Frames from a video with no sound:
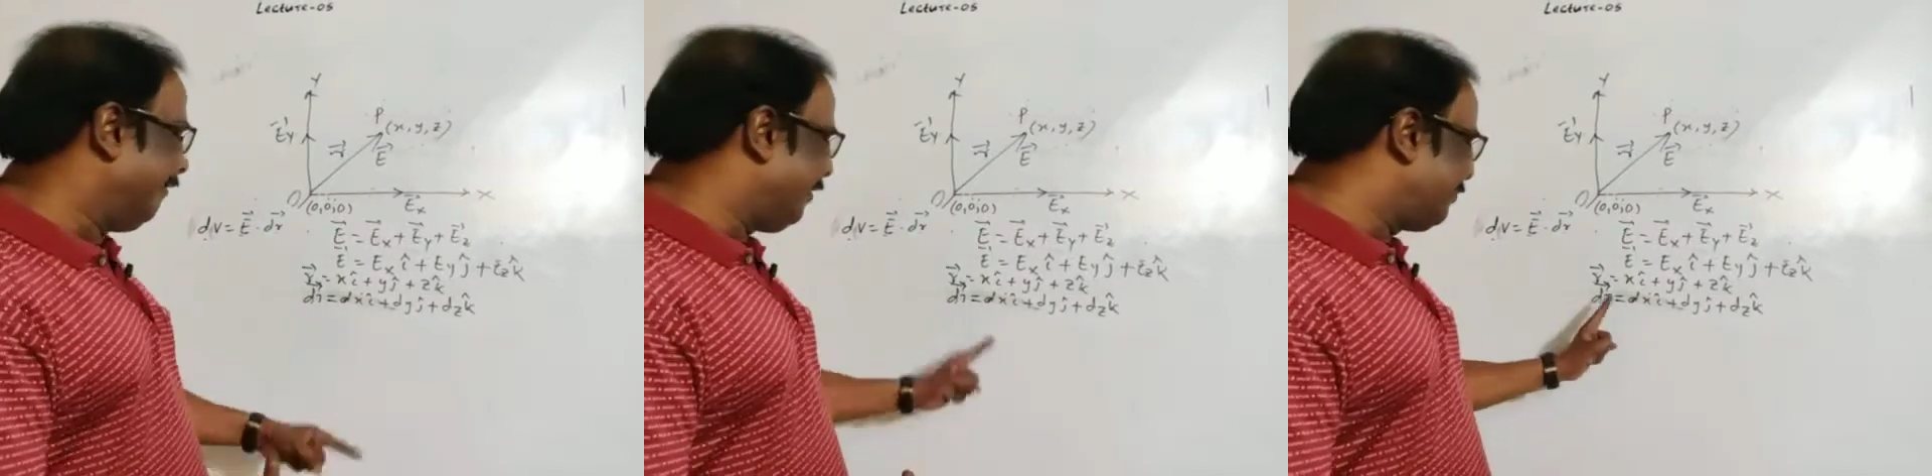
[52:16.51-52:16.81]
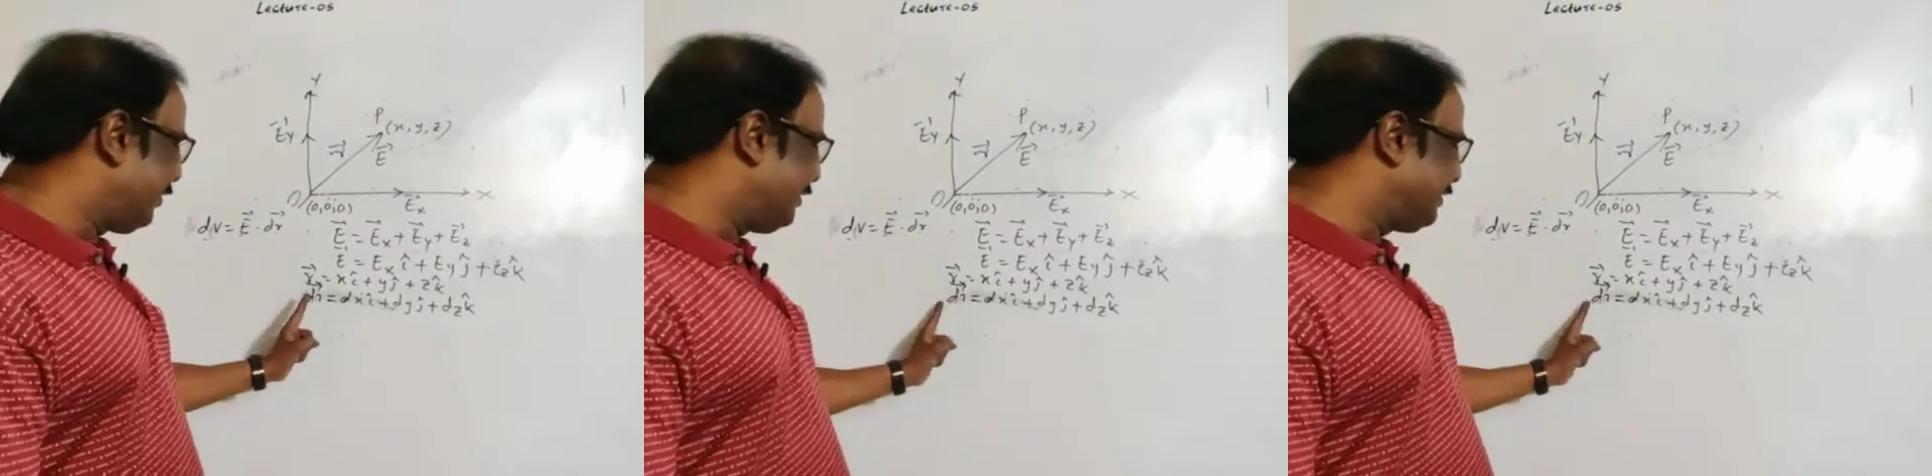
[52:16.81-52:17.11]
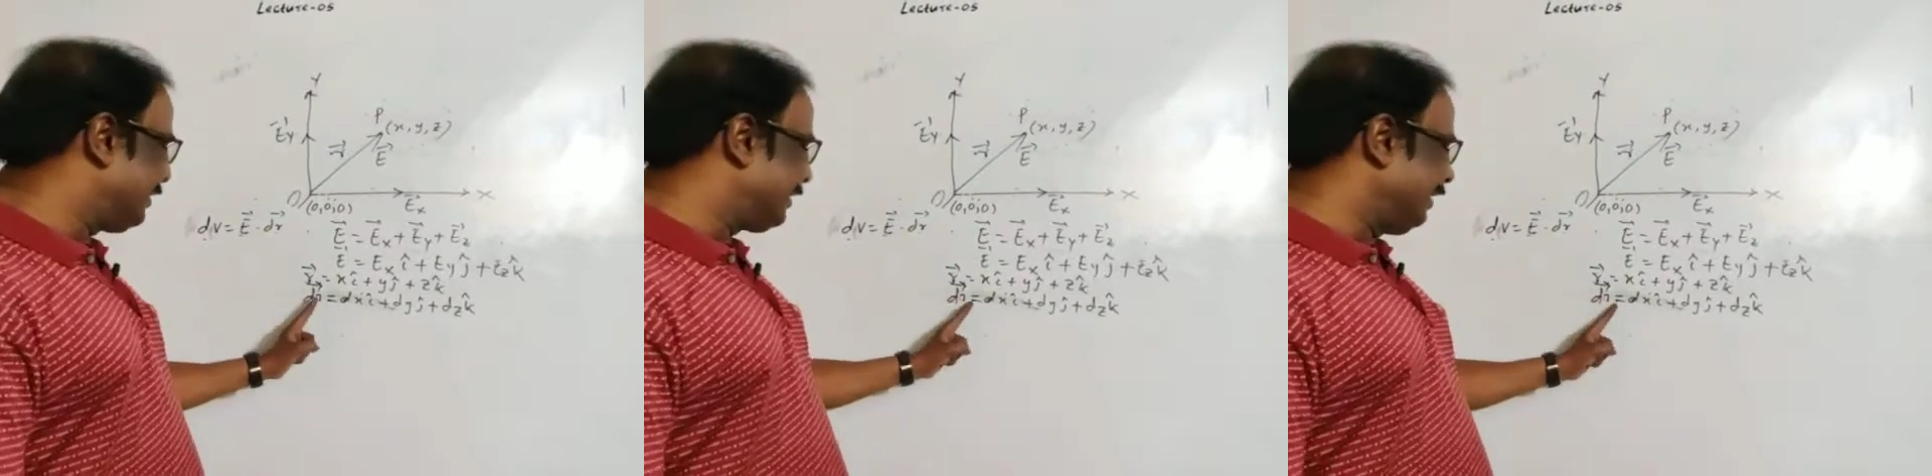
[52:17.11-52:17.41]

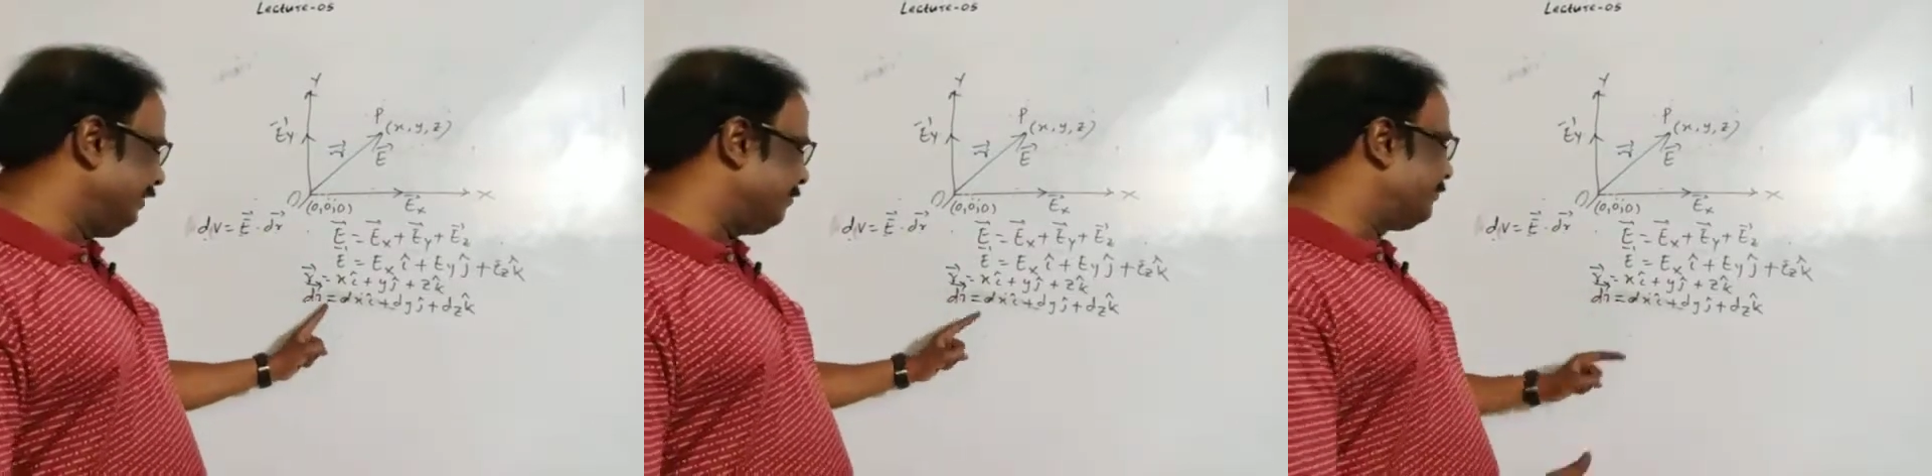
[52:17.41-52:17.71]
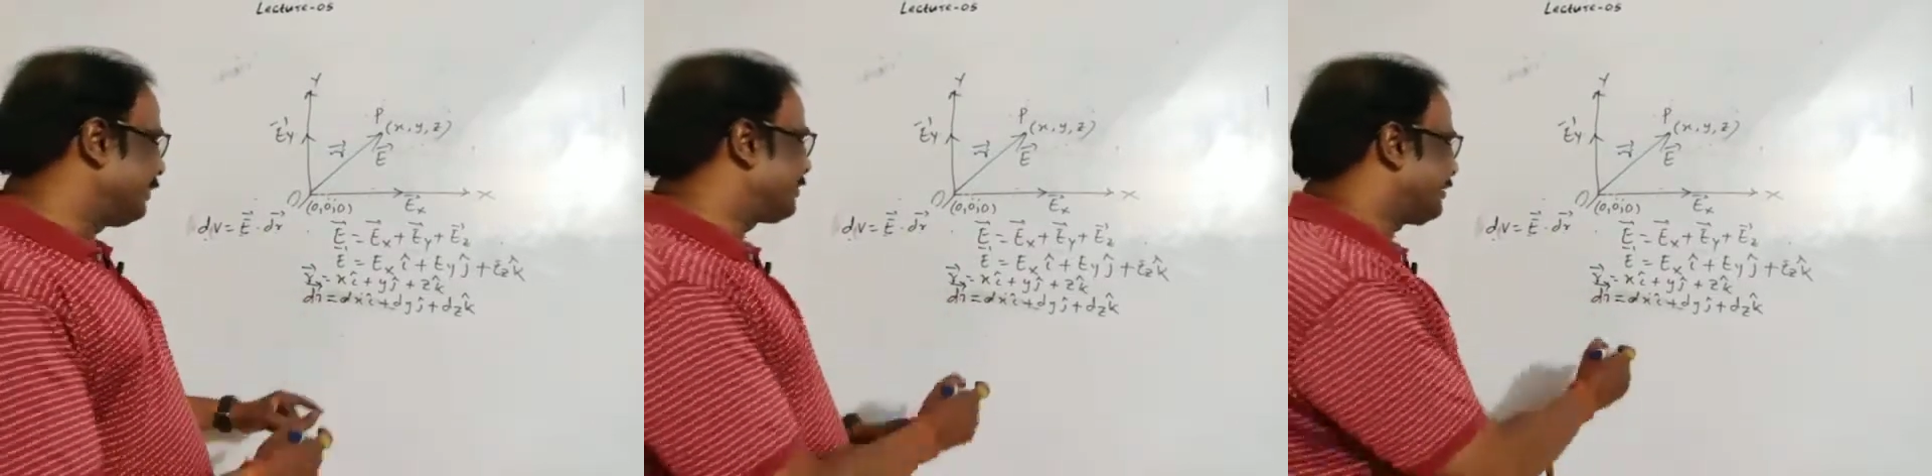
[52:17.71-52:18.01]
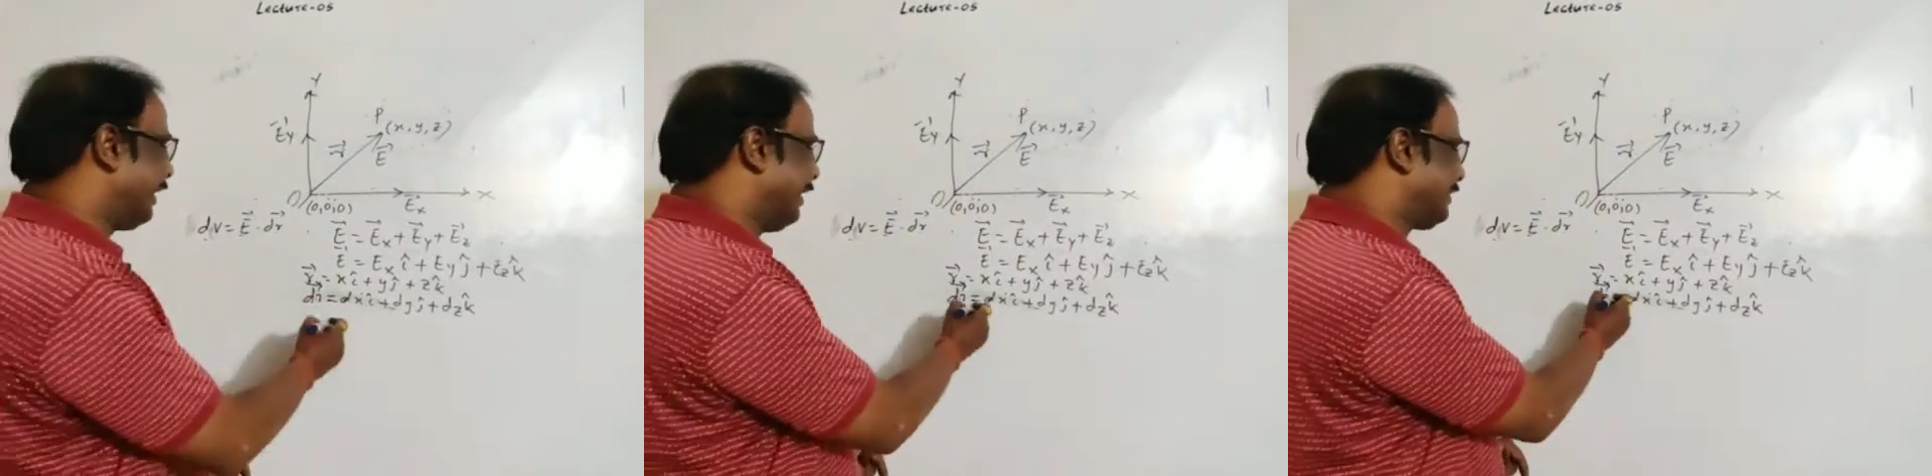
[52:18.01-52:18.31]
Differentiating both
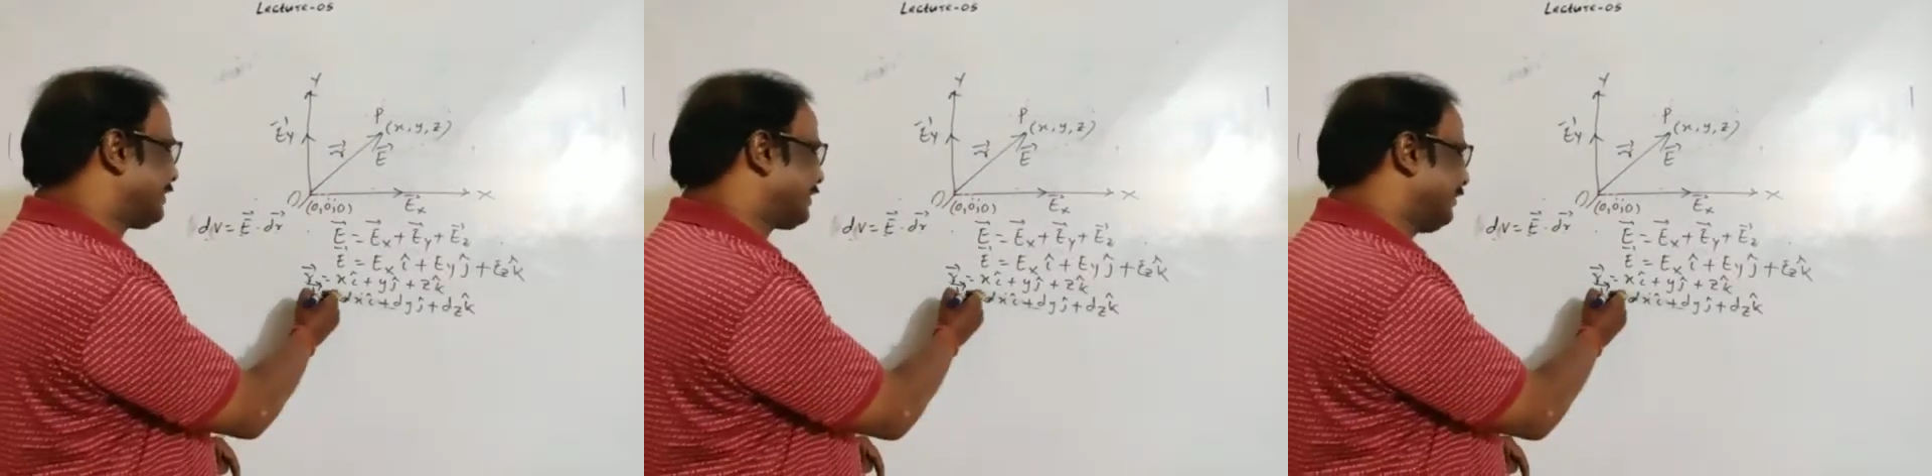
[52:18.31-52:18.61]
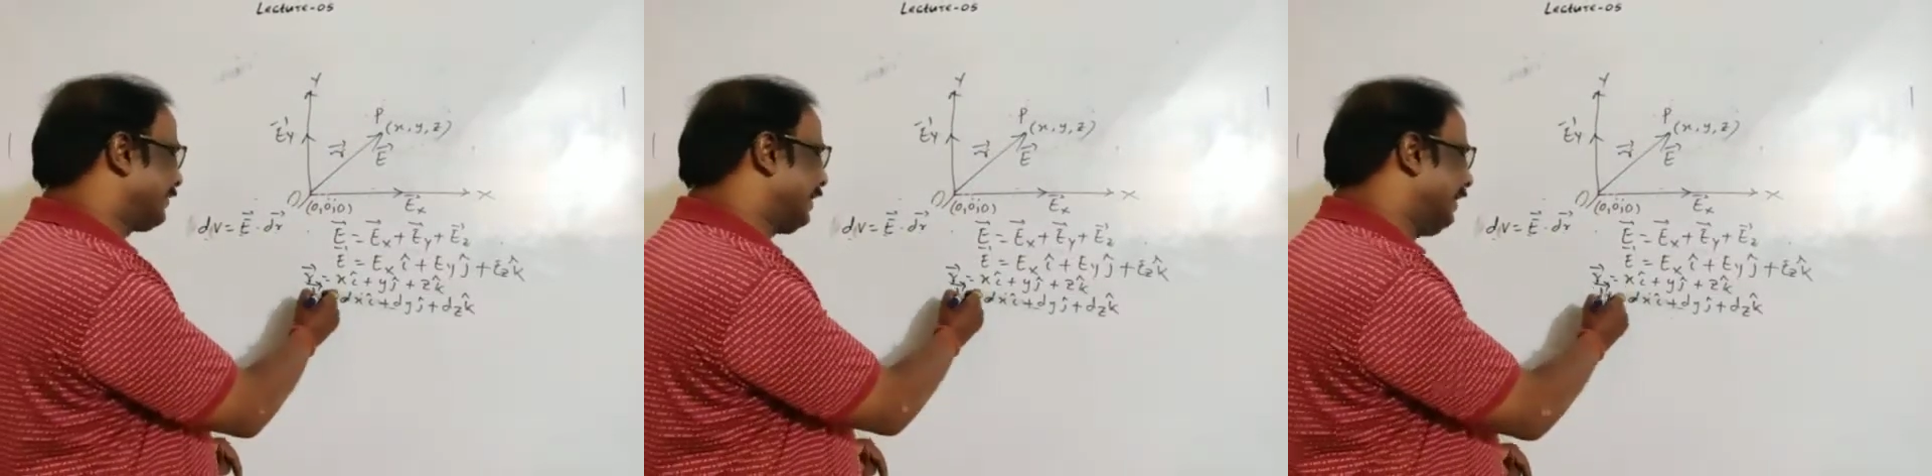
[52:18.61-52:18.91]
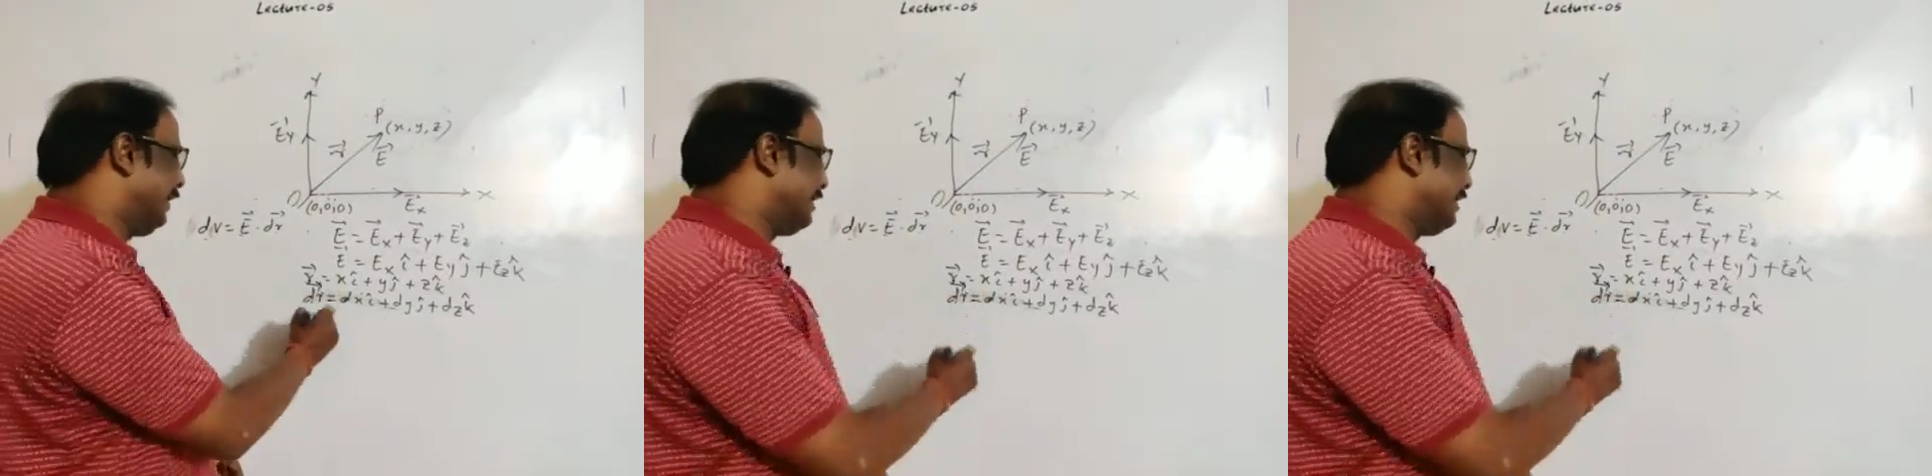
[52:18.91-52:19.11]
sides. Okay.